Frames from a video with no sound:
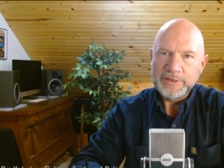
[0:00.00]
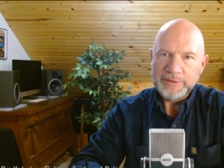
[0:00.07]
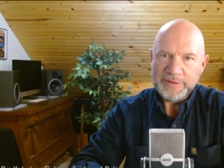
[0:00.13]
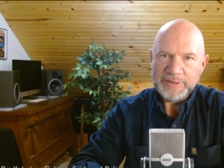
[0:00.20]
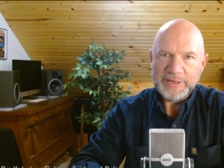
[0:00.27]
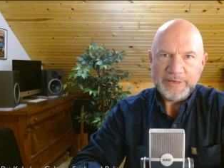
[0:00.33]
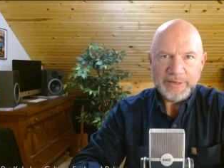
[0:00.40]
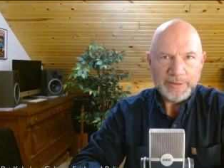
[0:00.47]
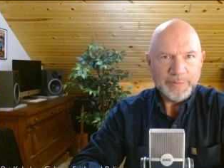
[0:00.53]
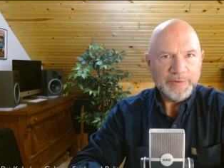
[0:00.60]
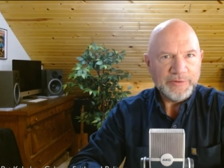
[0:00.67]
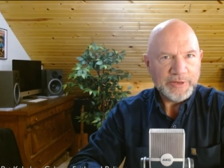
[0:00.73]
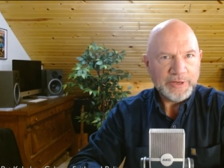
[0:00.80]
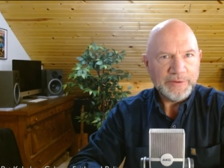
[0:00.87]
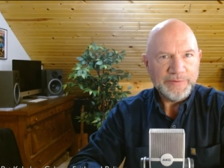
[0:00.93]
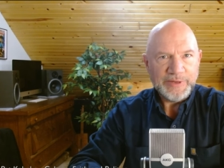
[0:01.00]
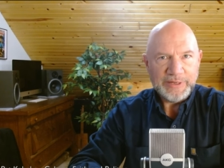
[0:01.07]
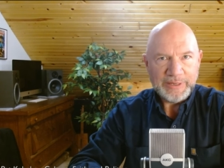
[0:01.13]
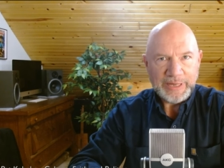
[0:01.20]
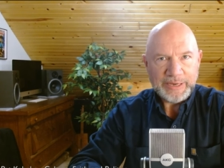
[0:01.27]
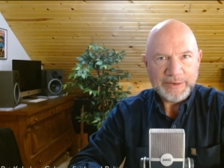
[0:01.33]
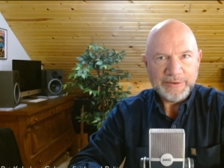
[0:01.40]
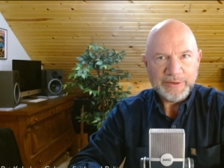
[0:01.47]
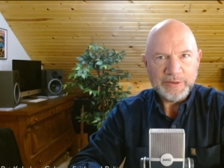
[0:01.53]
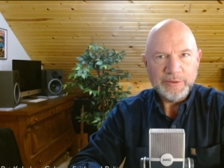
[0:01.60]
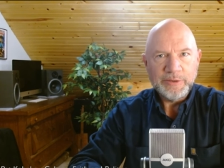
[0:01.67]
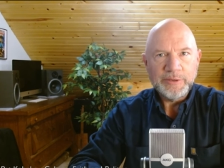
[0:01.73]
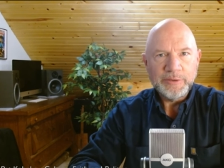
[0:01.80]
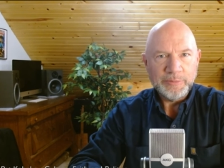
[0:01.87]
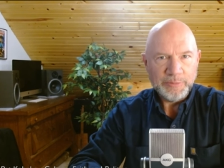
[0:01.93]
to get himself elected
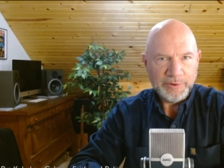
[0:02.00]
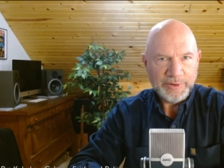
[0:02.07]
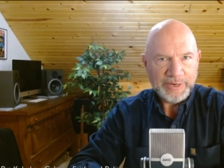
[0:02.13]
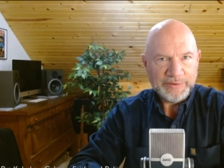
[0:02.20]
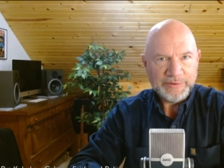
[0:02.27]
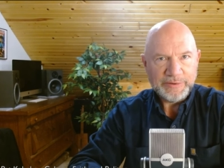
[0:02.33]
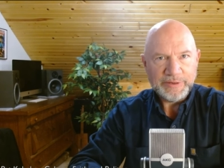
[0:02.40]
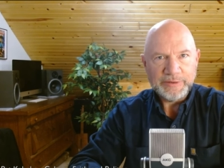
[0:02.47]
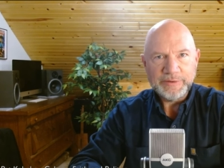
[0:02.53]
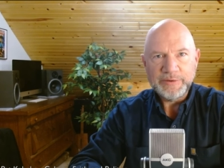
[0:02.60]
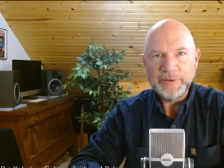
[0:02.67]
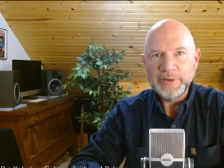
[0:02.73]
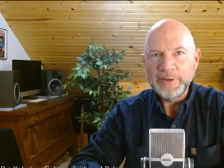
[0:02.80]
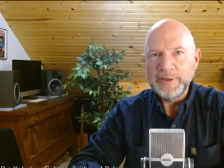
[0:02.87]
president.